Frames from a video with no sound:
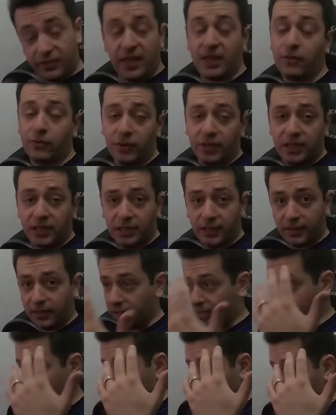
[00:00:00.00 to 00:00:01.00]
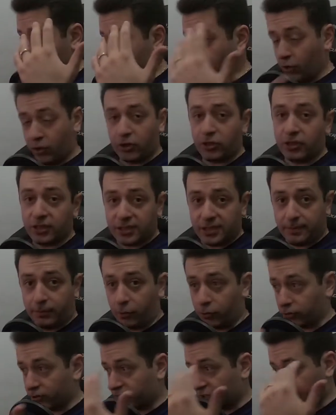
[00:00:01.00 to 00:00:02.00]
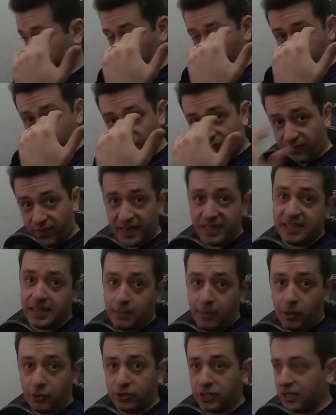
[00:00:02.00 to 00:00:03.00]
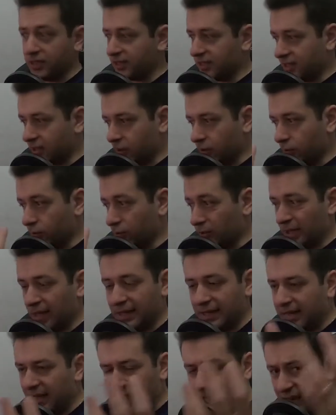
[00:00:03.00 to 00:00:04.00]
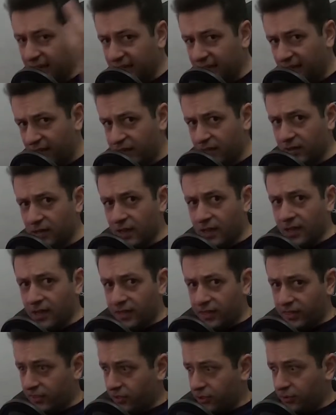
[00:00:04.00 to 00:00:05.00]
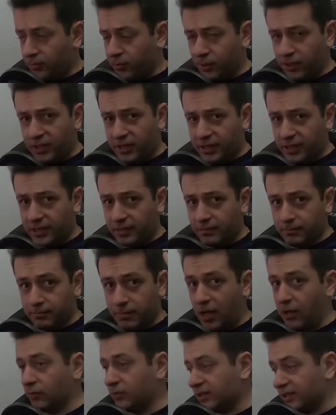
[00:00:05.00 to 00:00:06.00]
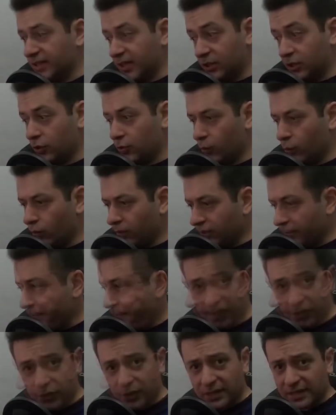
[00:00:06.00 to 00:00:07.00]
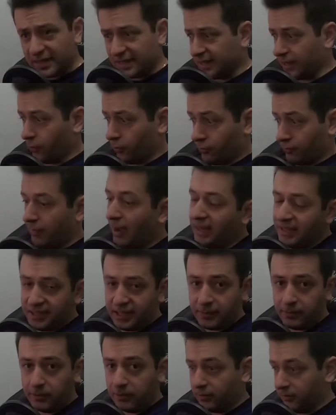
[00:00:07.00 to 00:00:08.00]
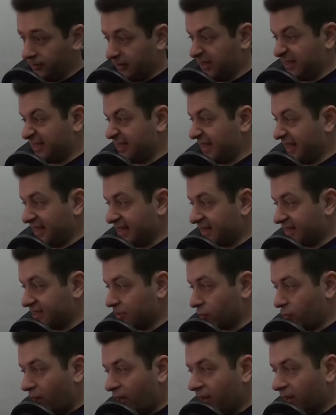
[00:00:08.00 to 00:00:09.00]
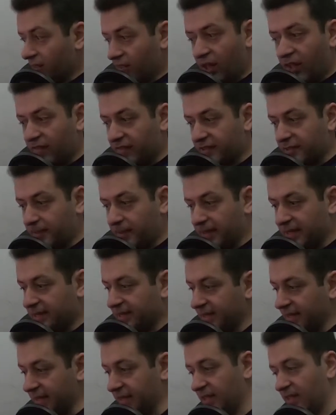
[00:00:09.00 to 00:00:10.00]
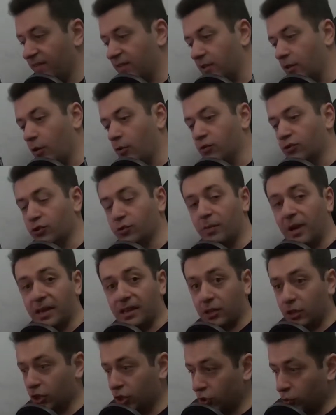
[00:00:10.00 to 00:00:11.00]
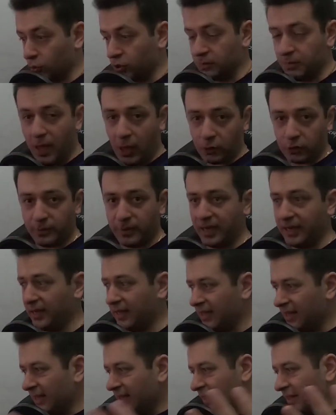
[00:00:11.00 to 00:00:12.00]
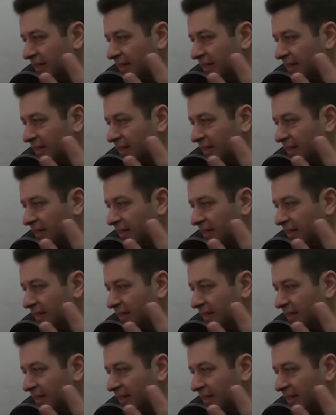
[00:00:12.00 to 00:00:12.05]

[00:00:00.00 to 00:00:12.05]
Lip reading: Thankfully, the monitor is supposed to support VESA mounting, so you can get any other third-party mounts that you want. As you can see on my table, it takes quite a lot of space and even goes to my huge mouse pad.